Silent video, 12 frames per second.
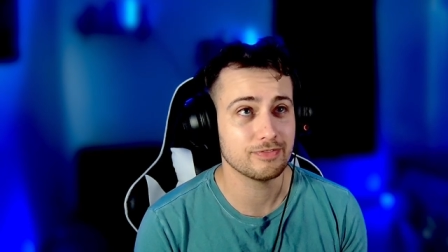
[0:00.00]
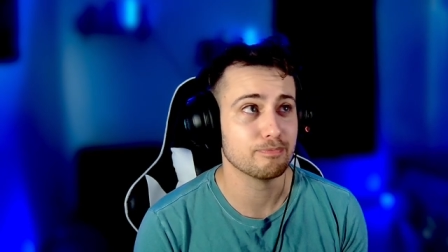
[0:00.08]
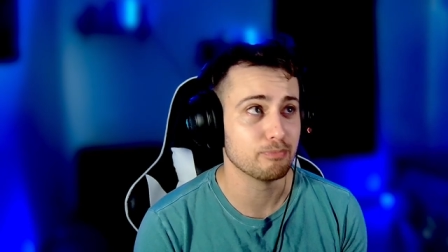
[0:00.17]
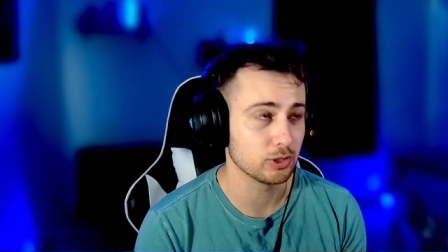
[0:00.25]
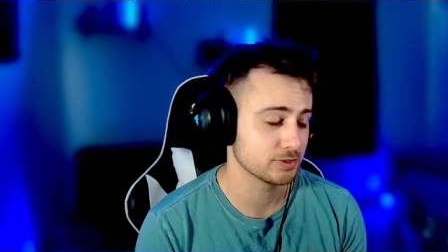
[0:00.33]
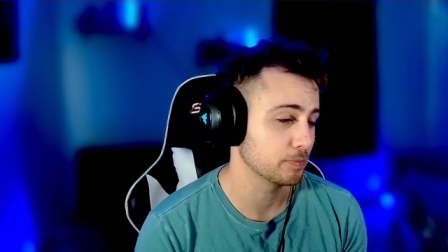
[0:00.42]

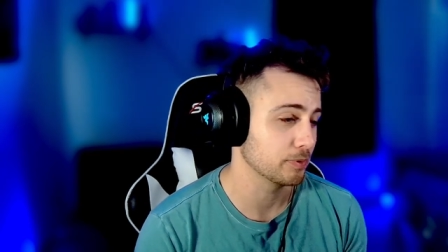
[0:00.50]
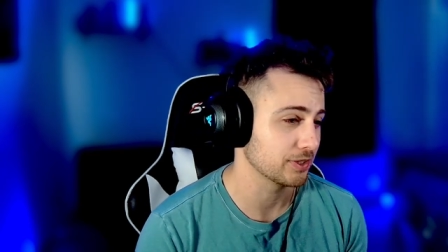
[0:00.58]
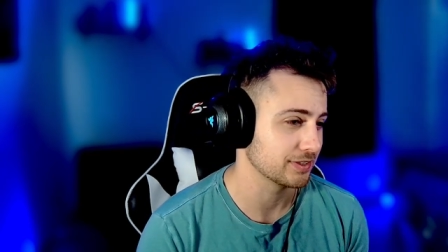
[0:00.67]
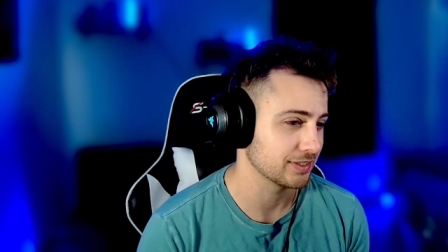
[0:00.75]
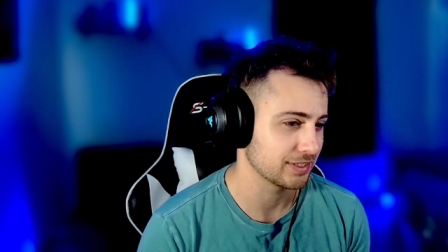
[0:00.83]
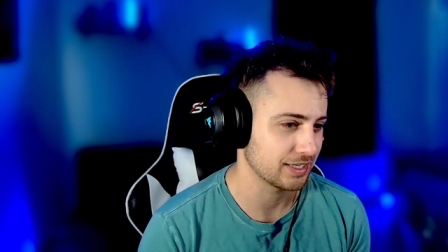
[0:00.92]
multiple
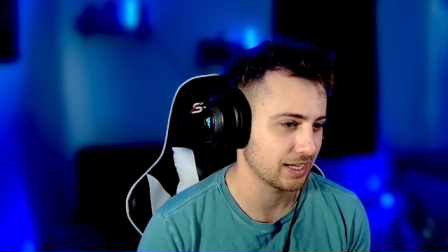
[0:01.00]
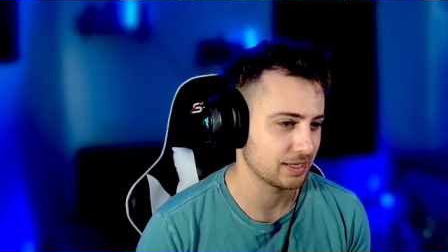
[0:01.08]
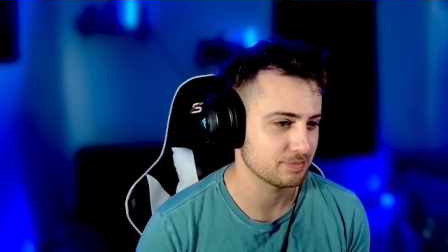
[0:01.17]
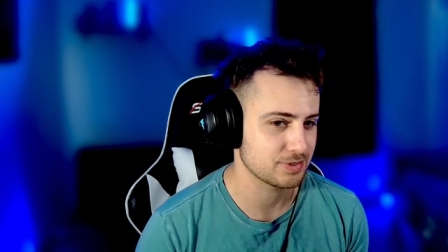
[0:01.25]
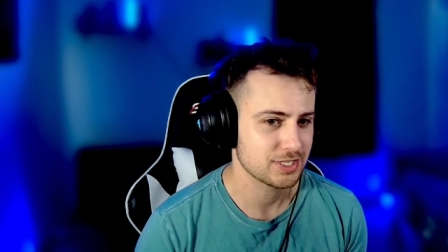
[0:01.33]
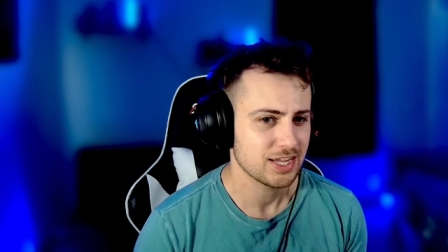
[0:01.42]
ending
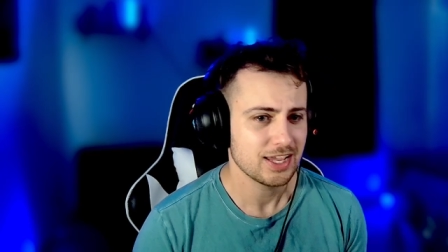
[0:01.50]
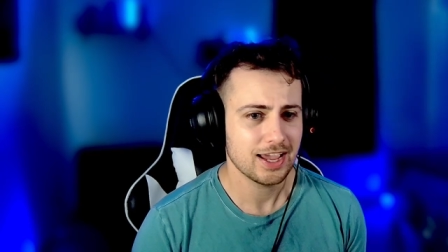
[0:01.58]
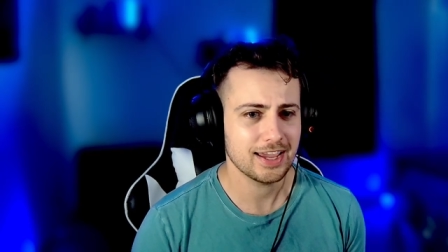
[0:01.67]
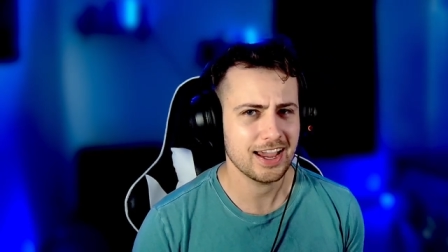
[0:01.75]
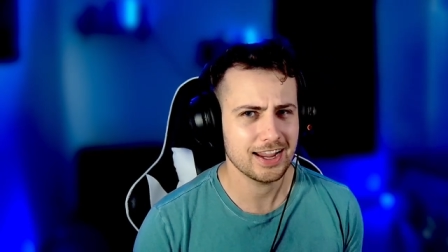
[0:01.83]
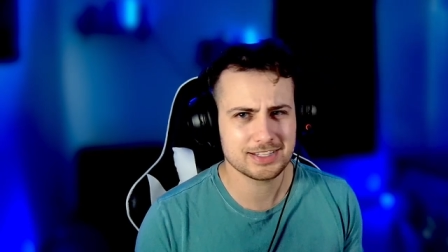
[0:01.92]
games.
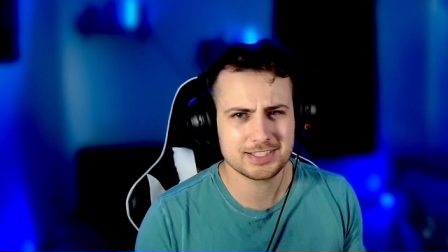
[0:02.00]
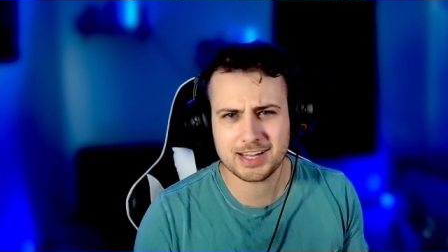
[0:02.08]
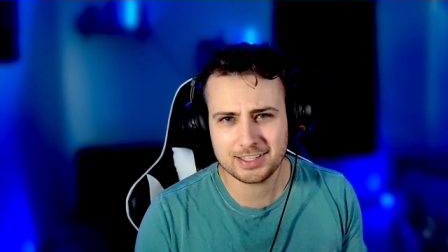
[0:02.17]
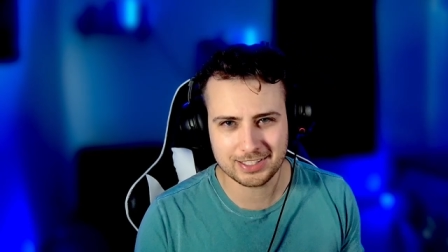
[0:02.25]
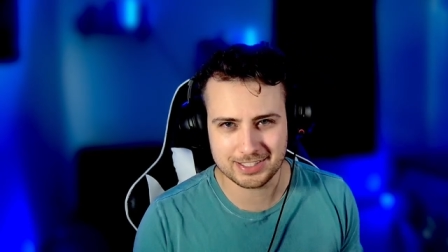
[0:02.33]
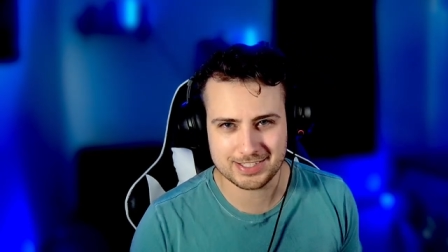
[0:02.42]
And hey, it's
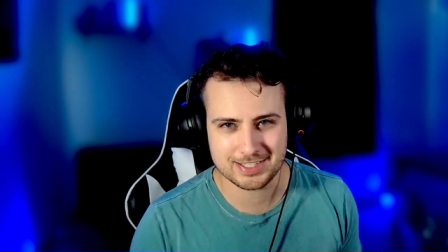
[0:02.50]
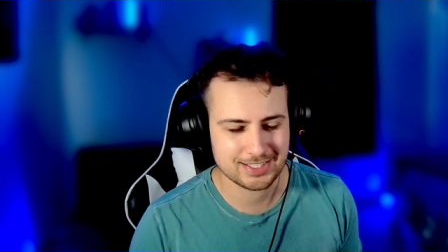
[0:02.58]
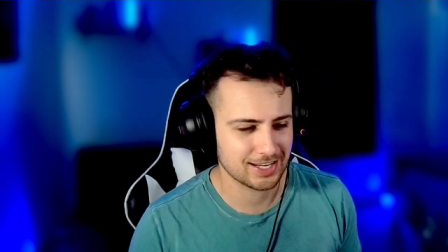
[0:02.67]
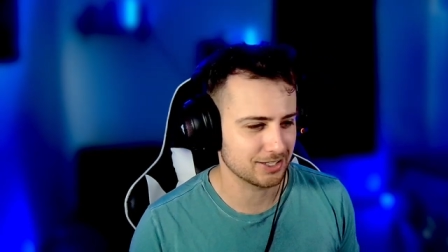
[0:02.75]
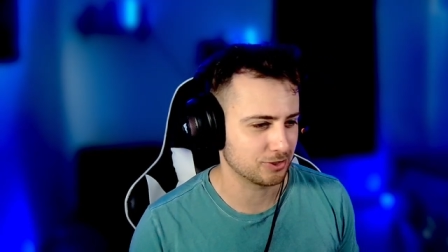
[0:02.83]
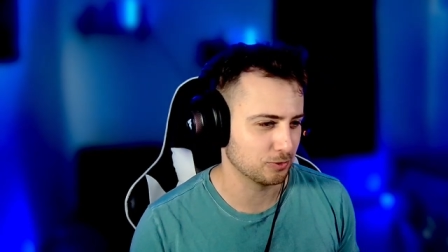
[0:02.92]
aliens. It's
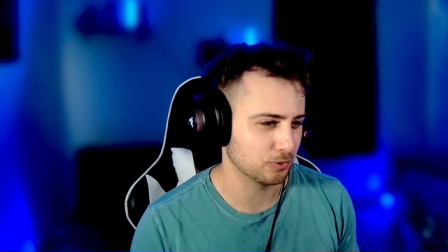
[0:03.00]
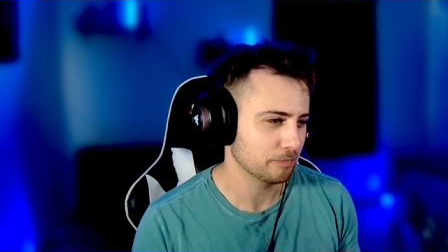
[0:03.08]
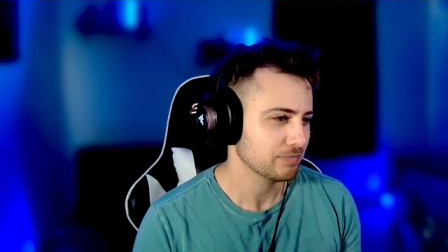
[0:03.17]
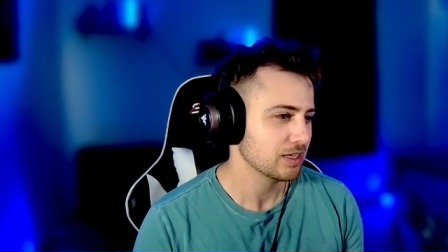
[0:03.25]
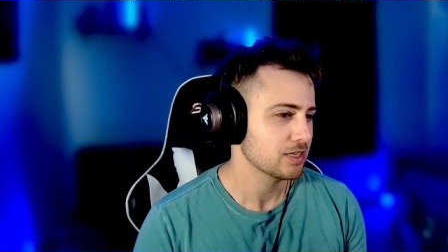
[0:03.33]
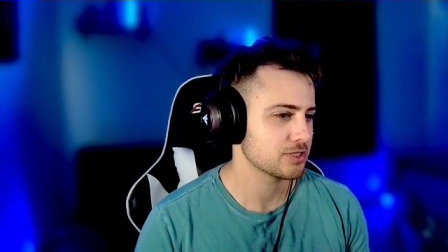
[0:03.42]
kind of cool.
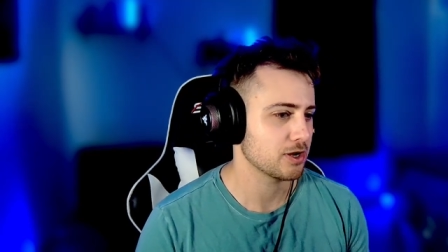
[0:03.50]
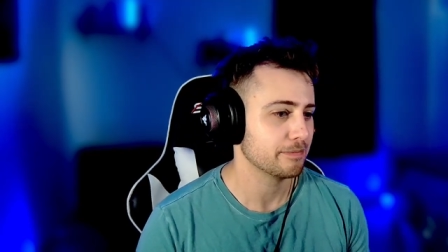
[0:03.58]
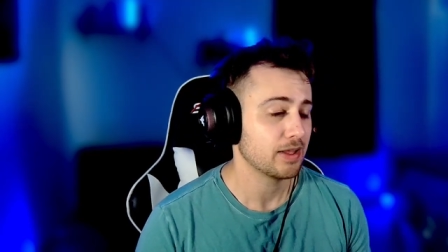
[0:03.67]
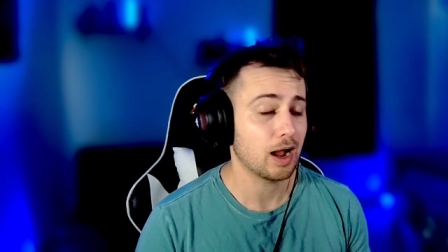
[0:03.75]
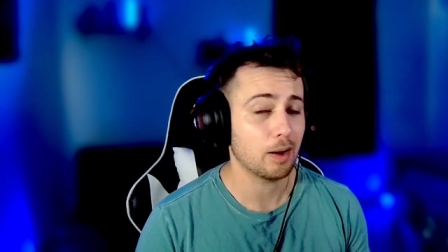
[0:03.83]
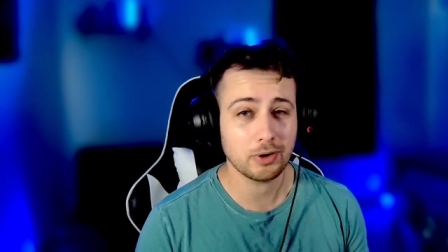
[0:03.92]
So
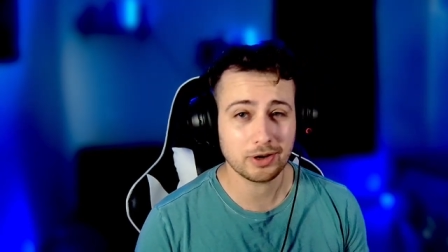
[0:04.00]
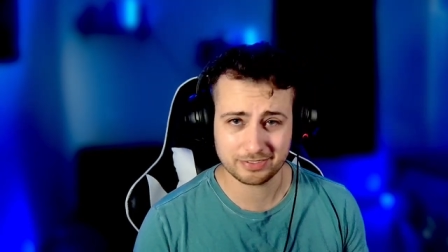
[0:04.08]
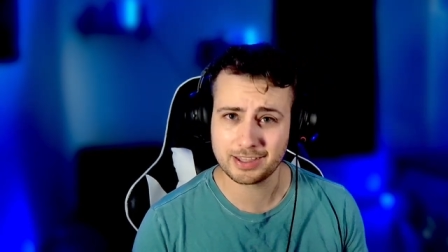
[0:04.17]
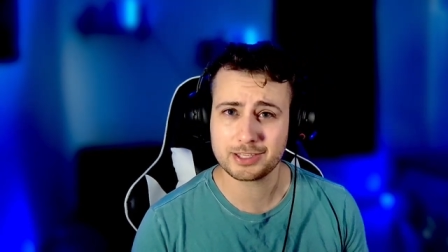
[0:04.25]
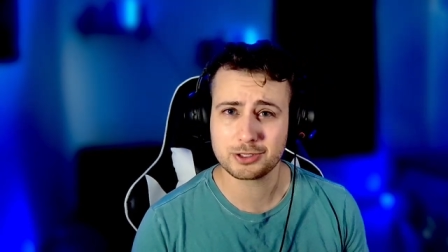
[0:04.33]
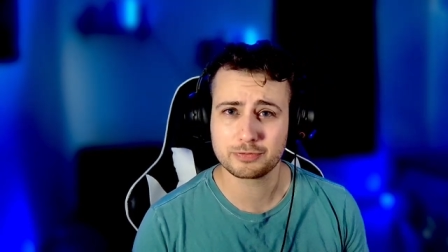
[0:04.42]
I want to
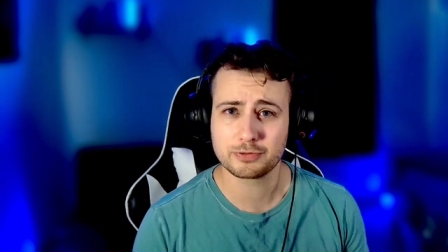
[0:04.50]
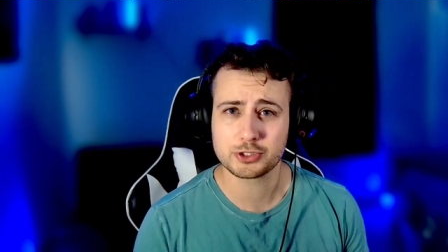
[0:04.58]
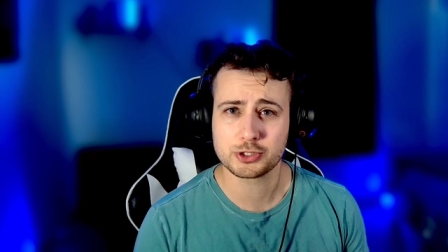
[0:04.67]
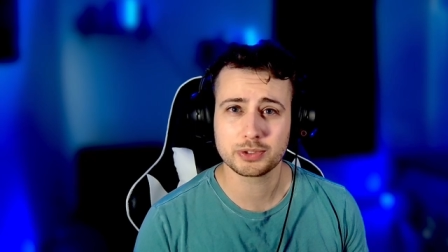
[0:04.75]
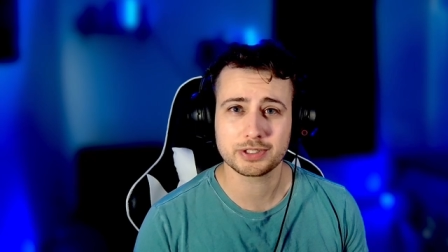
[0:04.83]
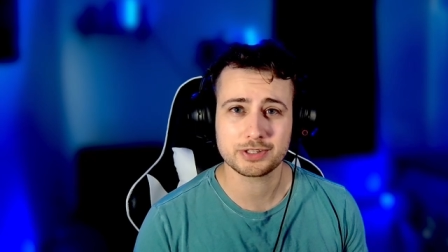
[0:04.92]
thank you for
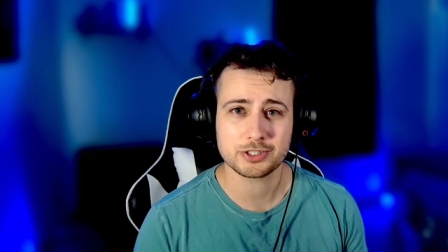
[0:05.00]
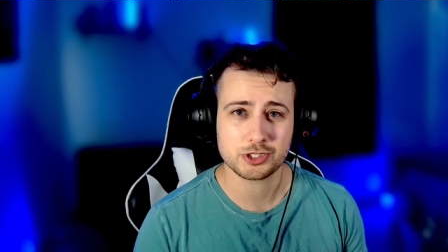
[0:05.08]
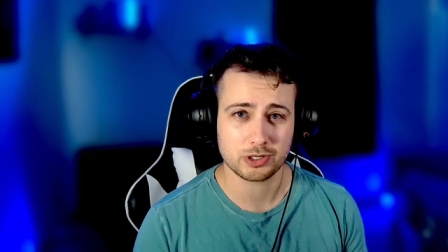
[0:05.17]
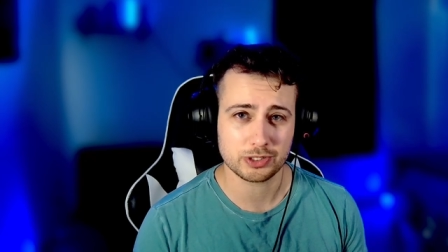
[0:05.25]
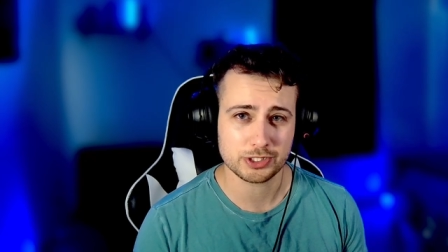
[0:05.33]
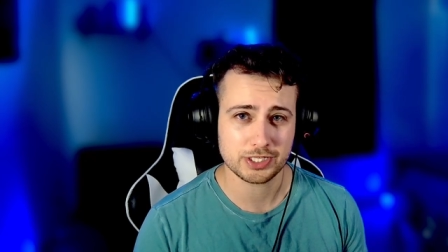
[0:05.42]
joining the
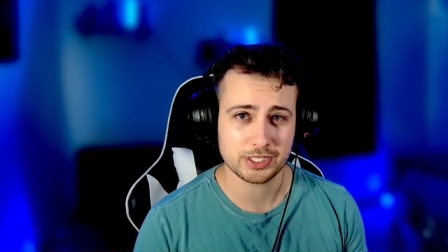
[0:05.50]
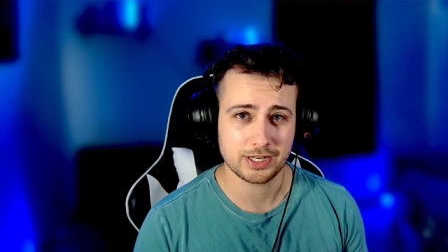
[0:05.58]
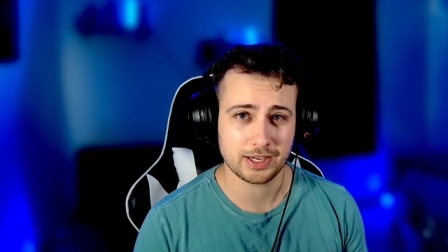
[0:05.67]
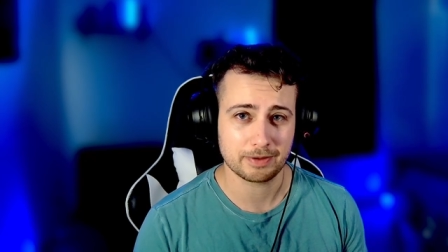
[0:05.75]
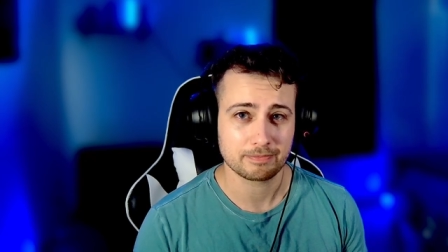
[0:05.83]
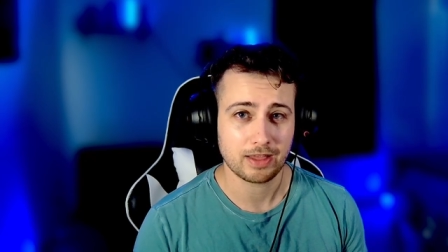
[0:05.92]
charge
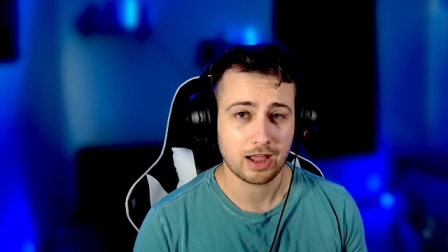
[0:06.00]
today.